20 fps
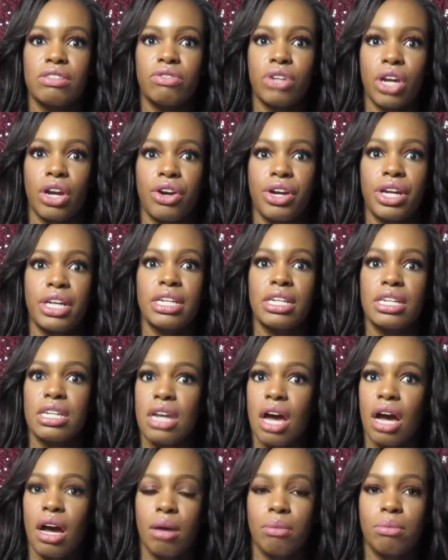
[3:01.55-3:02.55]
very
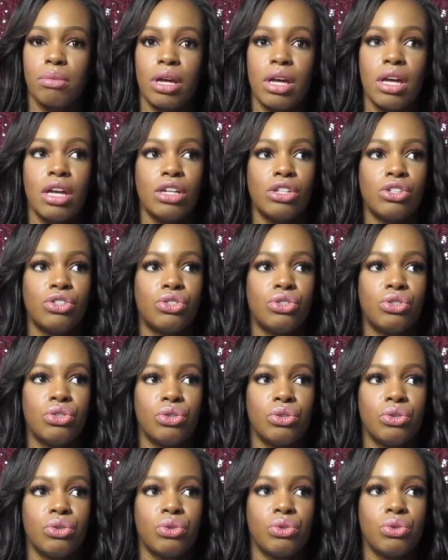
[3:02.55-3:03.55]
numb
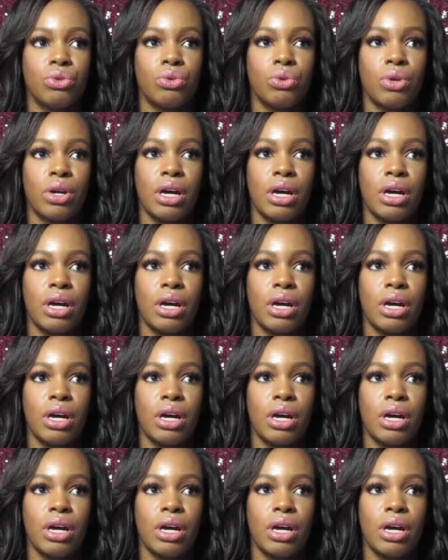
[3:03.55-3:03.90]
to